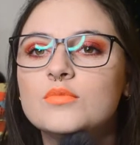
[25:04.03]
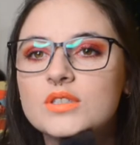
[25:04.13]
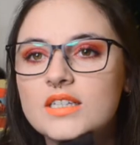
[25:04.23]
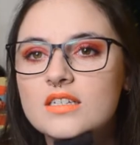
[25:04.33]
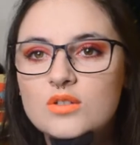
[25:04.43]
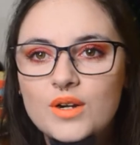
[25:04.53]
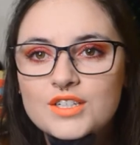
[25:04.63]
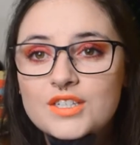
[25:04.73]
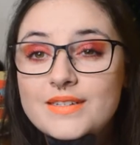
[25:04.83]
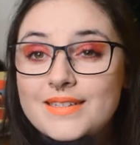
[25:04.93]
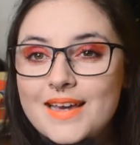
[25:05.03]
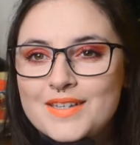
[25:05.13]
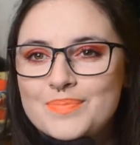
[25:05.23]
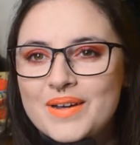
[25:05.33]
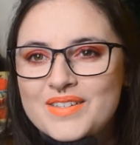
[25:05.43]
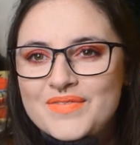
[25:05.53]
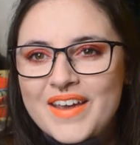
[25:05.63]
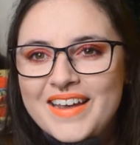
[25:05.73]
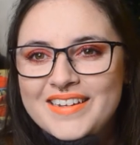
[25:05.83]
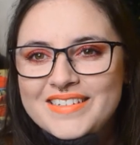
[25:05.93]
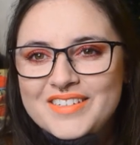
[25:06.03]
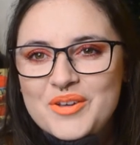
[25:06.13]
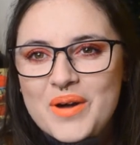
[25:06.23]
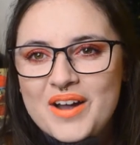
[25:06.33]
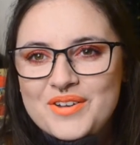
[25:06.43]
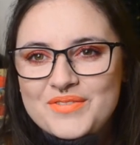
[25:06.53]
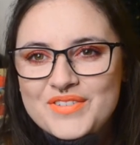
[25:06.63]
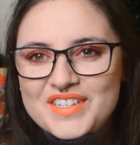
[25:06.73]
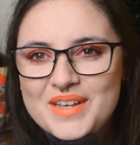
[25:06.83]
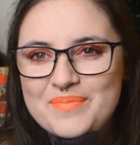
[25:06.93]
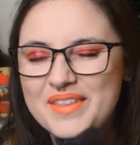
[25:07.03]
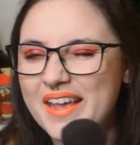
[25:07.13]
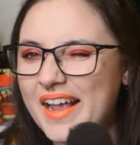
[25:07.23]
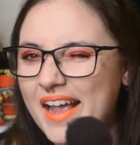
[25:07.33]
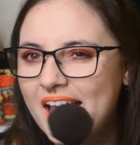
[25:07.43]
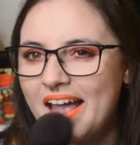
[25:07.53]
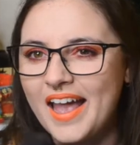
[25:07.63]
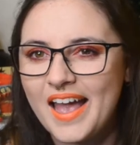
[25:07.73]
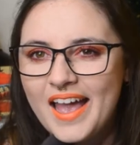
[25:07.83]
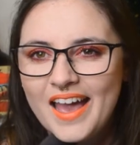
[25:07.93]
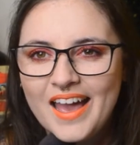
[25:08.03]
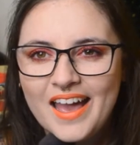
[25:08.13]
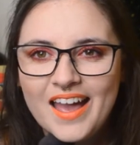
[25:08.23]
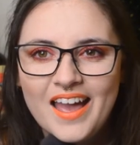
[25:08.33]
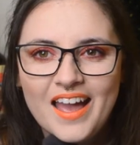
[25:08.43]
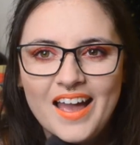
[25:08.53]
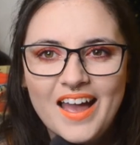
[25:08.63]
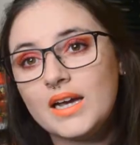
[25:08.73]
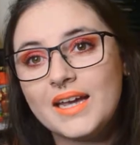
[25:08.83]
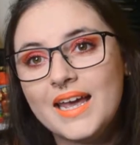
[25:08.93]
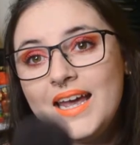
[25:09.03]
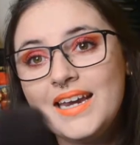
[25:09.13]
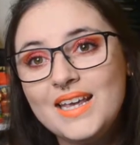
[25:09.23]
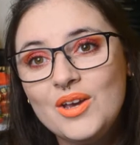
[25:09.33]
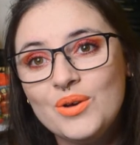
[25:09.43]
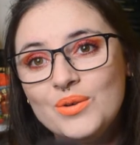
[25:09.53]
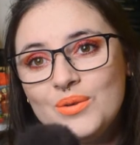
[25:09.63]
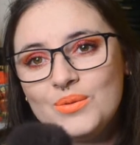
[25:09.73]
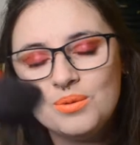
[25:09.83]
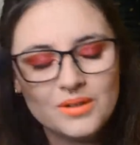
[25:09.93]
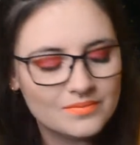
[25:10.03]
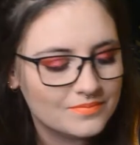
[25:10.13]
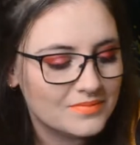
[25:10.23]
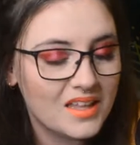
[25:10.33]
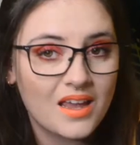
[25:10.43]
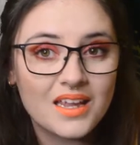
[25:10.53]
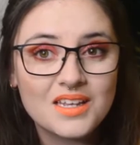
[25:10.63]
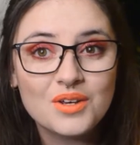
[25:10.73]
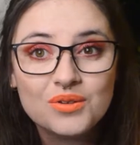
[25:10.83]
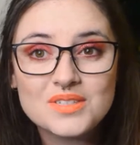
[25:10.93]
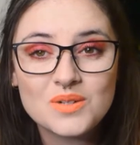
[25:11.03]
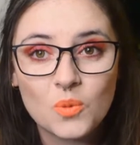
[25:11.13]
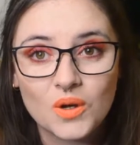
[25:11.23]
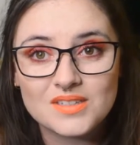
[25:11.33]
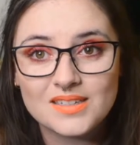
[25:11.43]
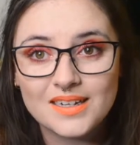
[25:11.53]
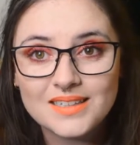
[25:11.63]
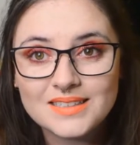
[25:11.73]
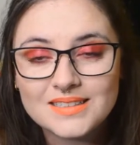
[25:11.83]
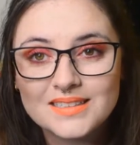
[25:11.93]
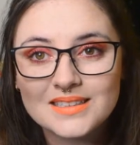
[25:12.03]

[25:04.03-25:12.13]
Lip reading: with these questions. Thanks, BuzzFeed. You are good for something. Anywho's-y-what's-it.